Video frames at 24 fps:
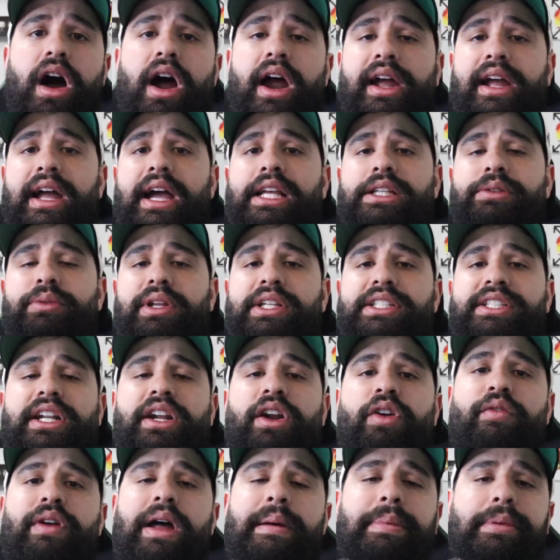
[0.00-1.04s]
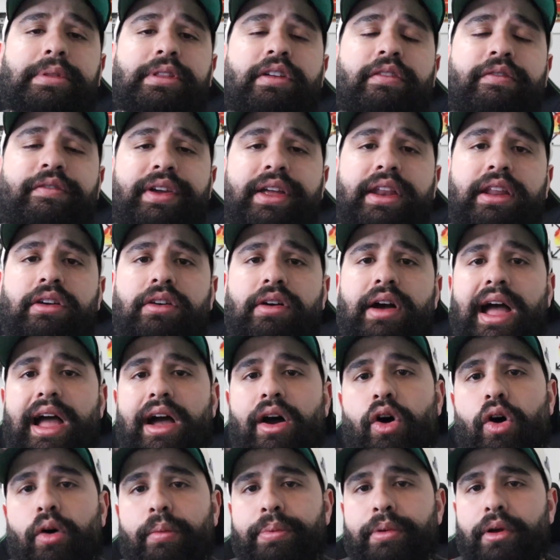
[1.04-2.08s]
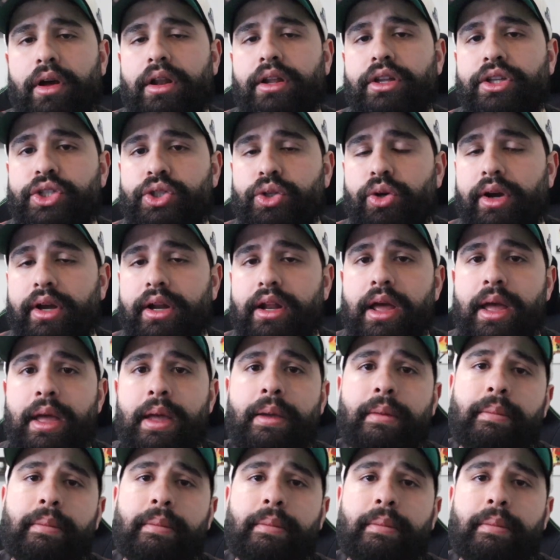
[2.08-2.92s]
Alright guys, well that's going to wrap up the video. I hope you all enjoyed.